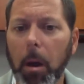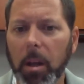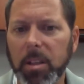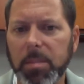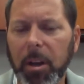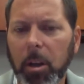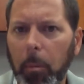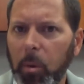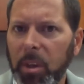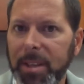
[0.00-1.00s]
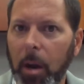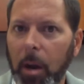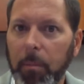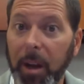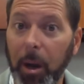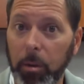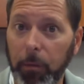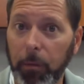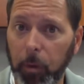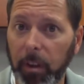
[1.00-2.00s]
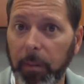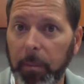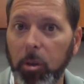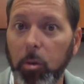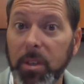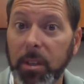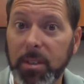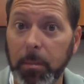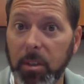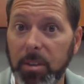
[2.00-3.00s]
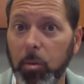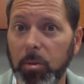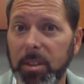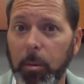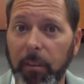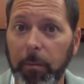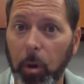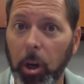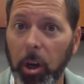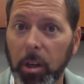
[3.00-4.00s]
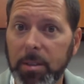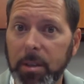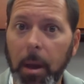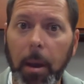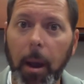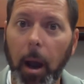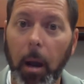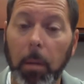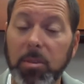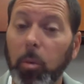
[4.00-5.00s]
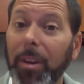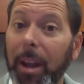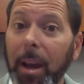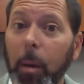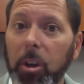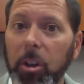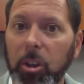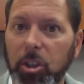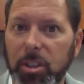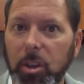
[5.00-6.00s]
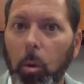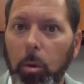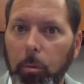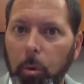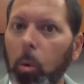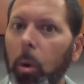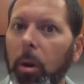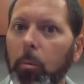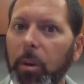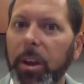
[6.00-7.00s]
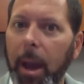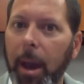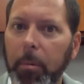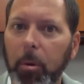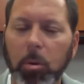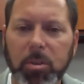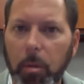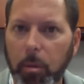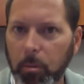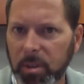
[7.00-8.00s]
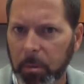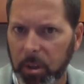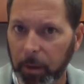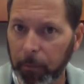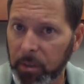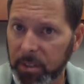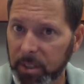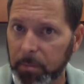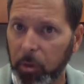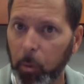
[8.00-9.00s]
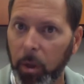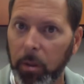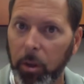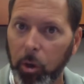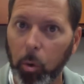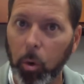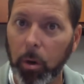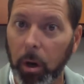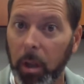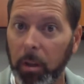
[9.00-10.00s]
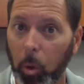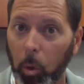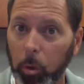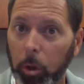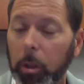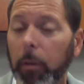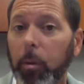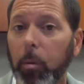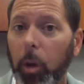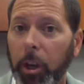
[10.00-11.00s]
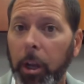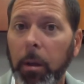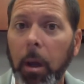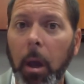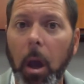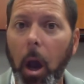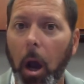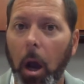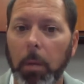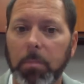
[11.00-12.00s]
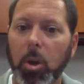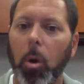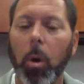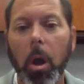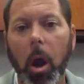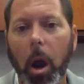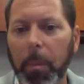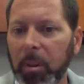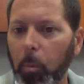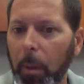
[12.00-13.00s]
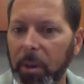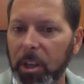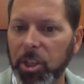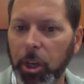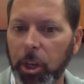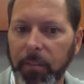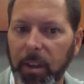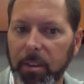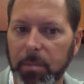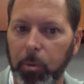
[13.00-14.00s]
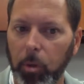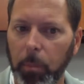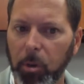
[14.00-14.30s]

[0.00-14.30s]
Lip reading: It's been a couple weeks now. I've been out in the field. I've been using some of these new Z-Wave products. So today I wanted to just go through and recap, go through some of the differences between the newer and the older ClareVue lighting. So up on the webpage here, I've got this pulled up.